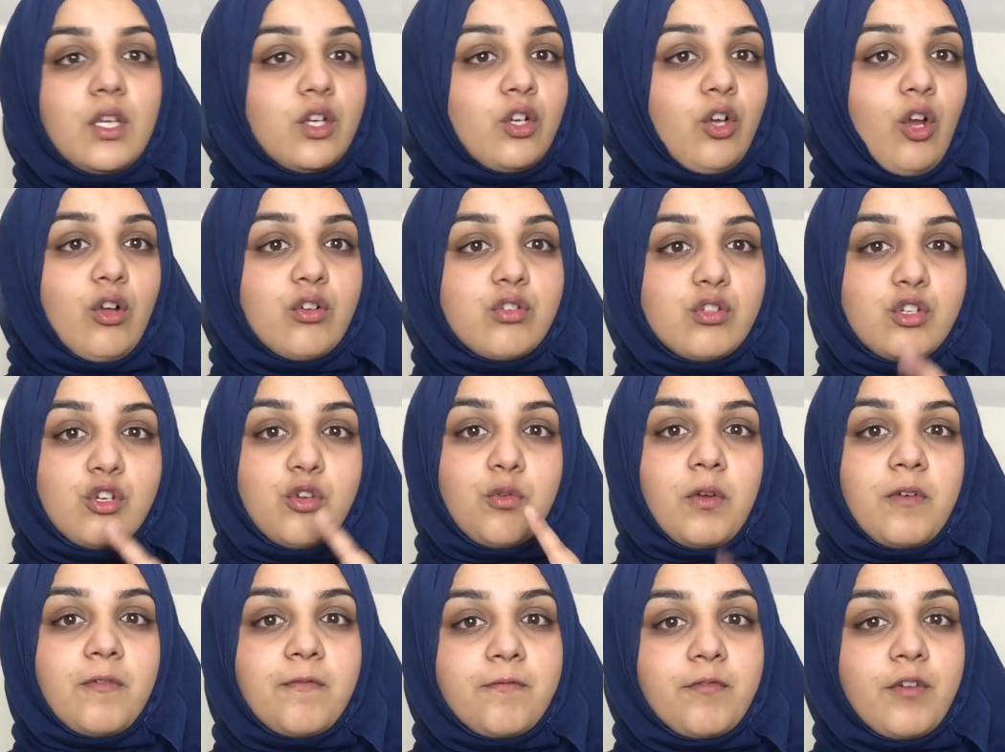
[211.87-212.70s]
go
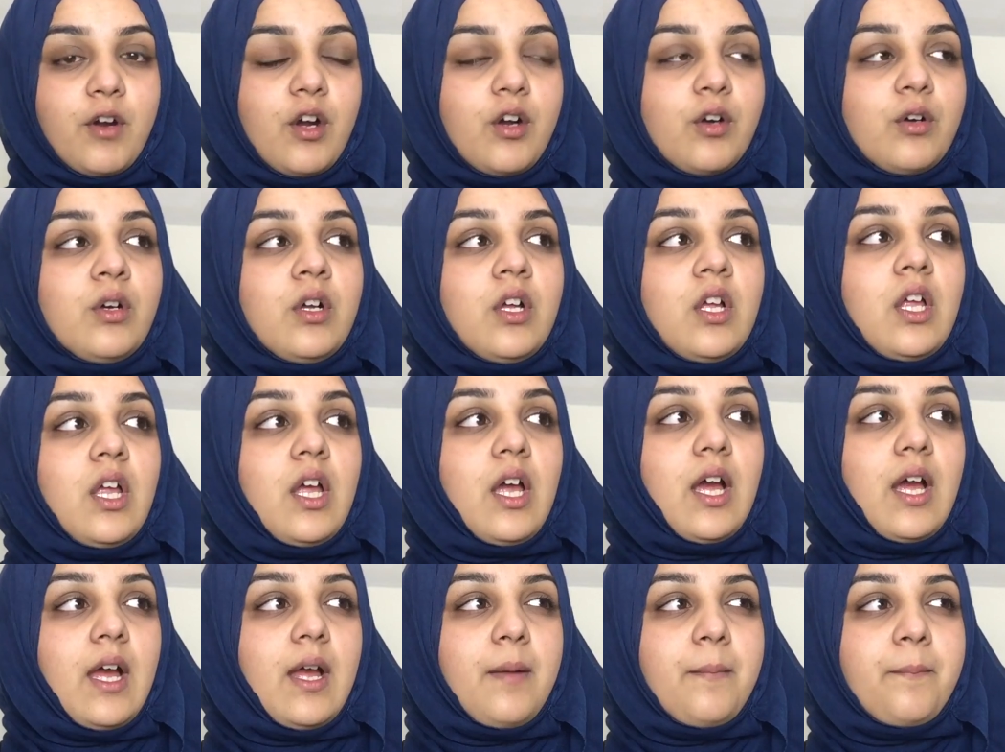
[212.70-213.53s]
to and fro.
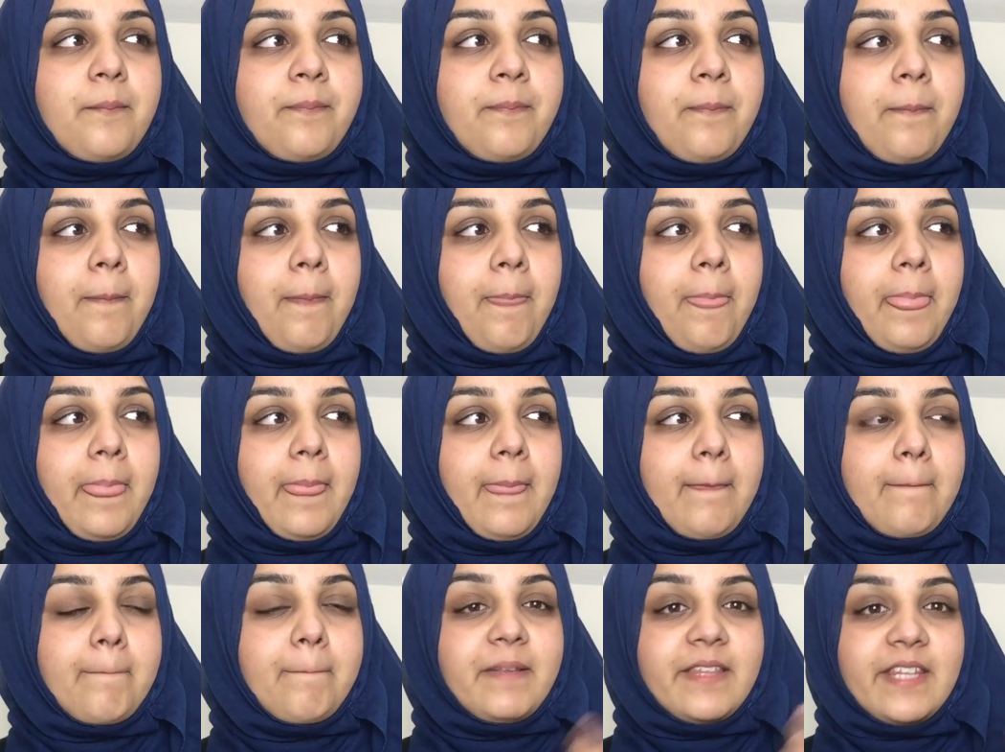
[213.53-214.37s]

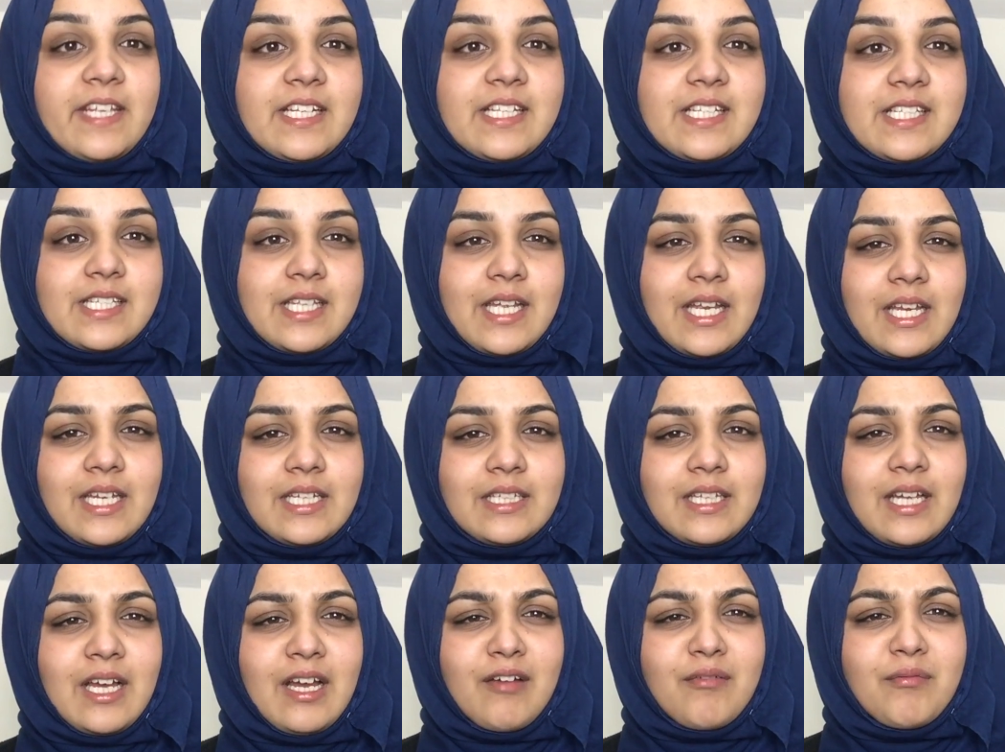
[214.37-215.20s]
But then
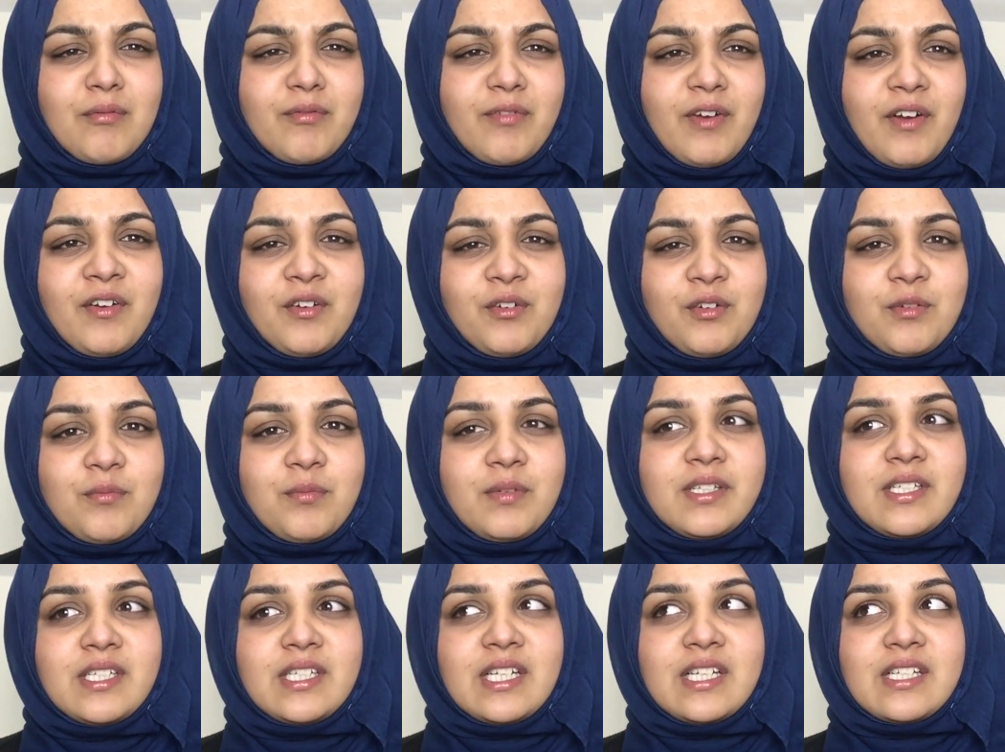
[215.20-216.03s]
saying that, I'm a very good
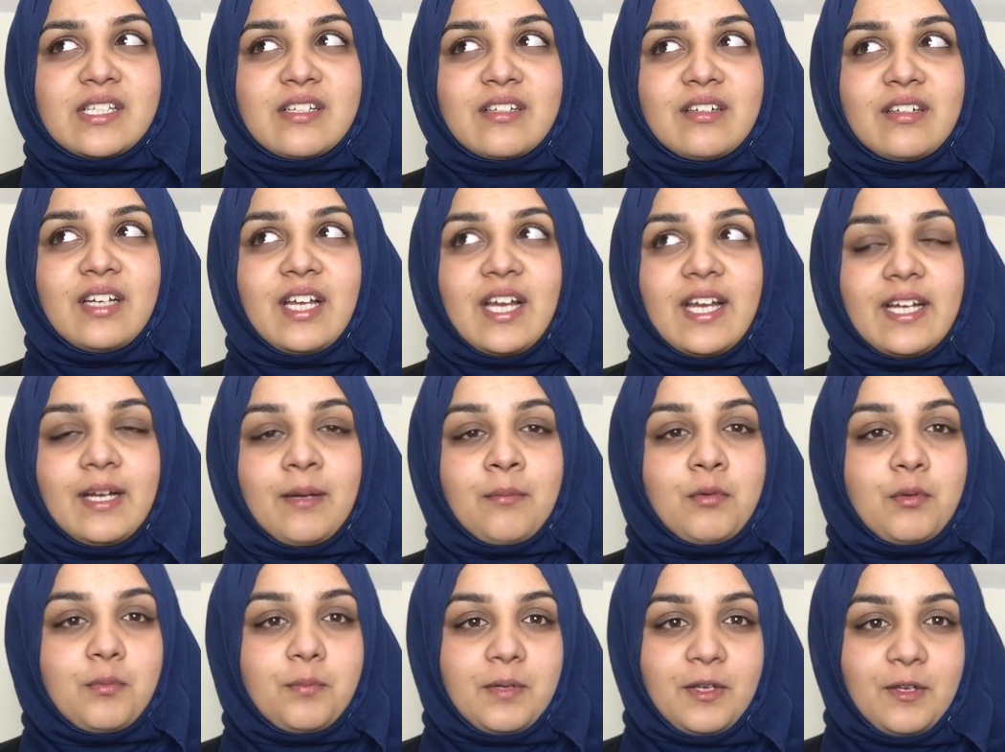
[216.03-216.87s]
multitasker, like,
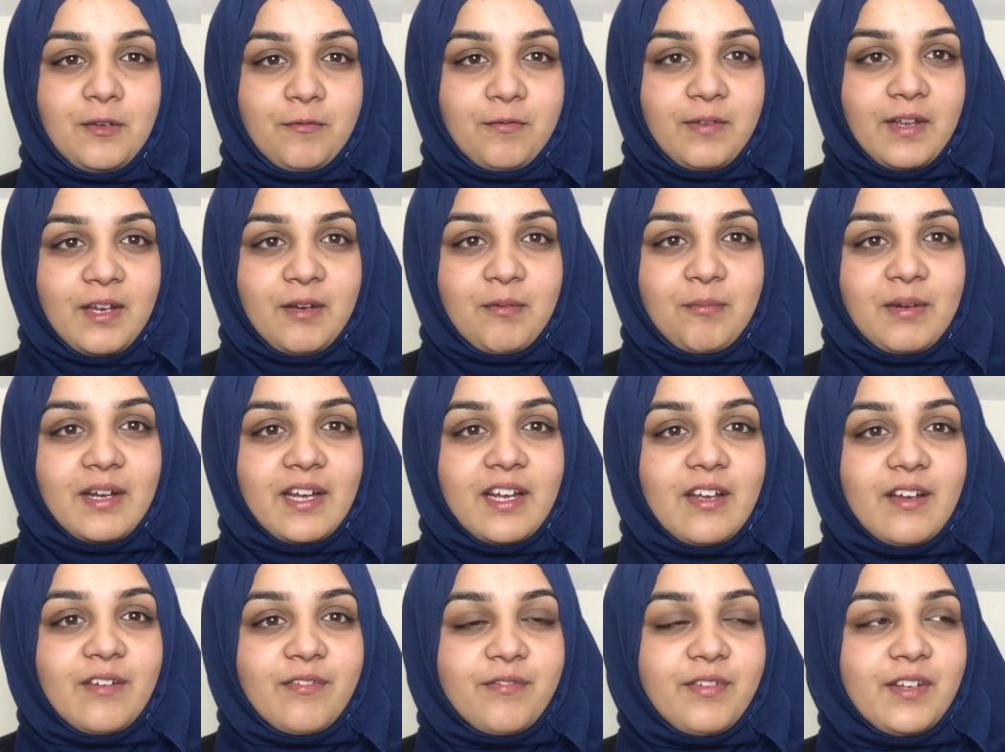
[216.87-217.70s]
I'm not being vain, but
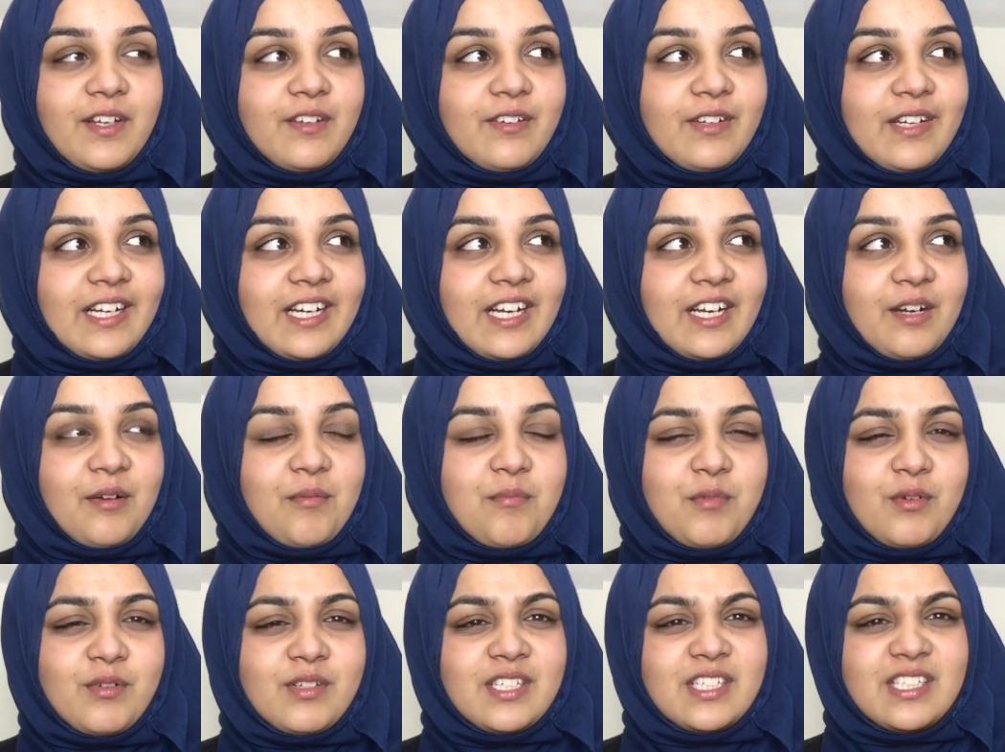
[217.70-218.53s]
I feel like I
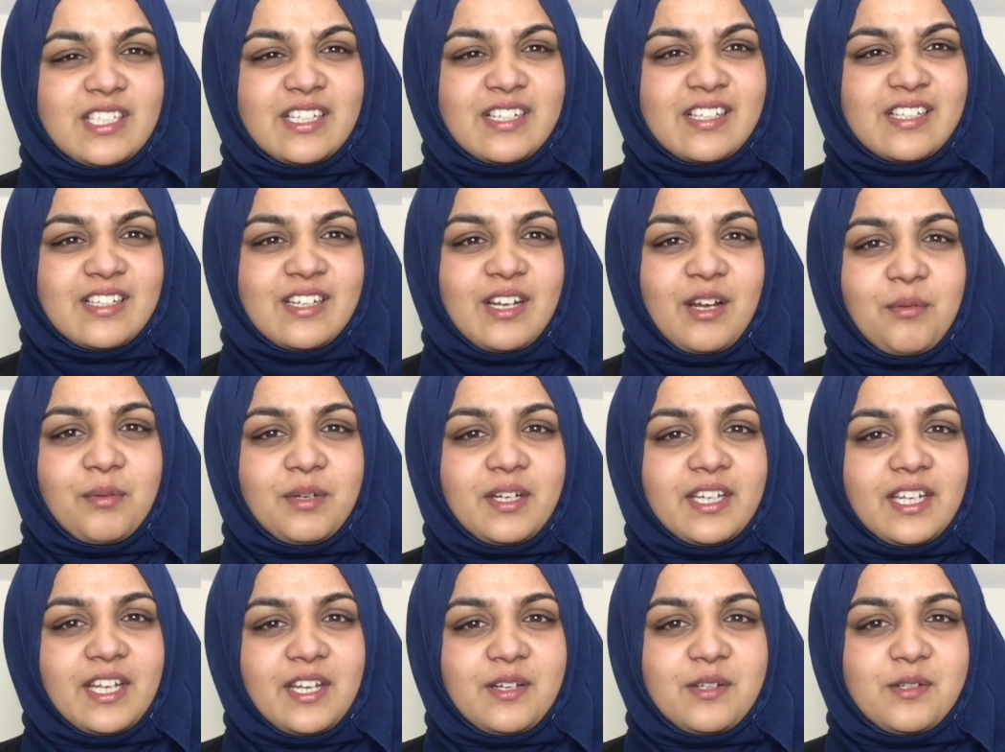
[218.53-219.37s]
can multitask now
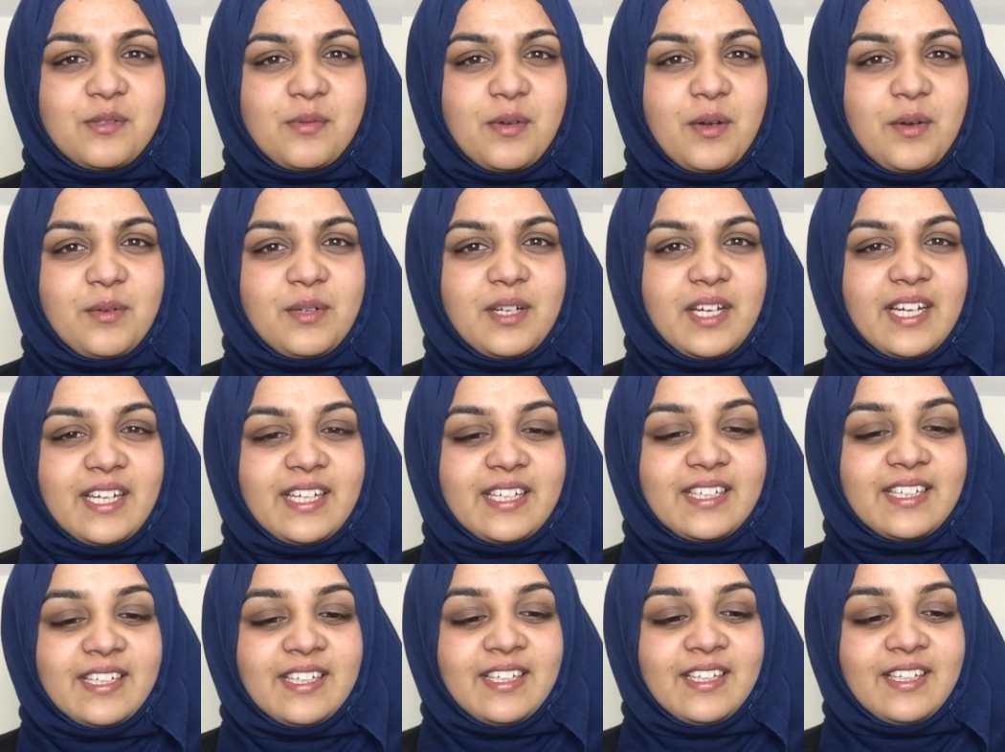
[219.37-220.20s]
and again as well,
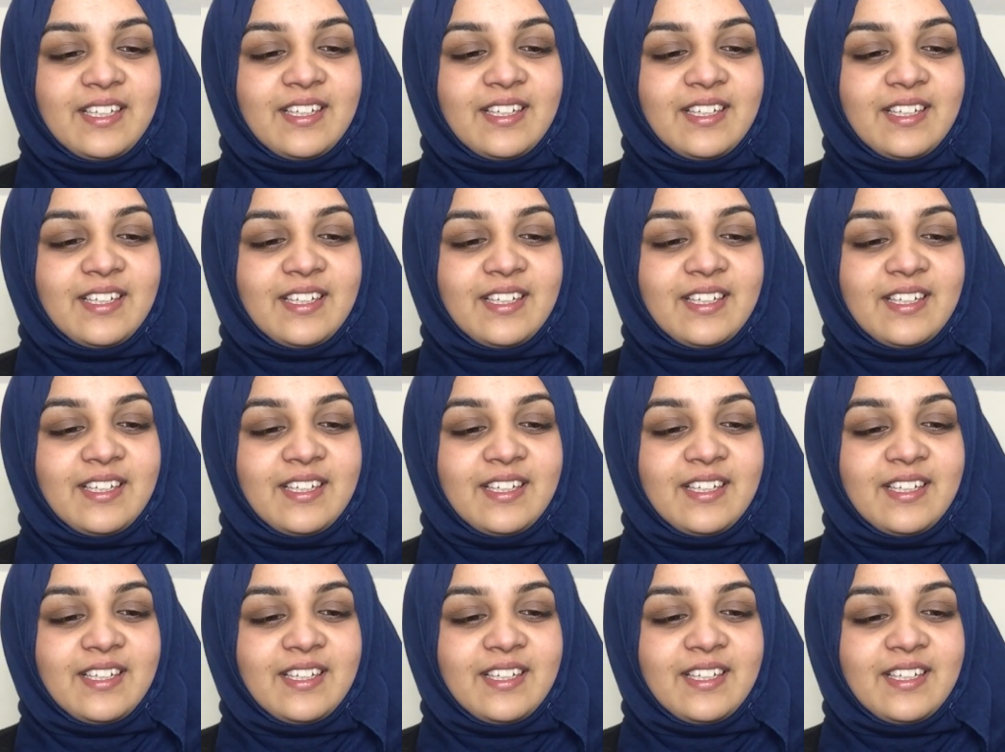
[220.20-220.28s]
like,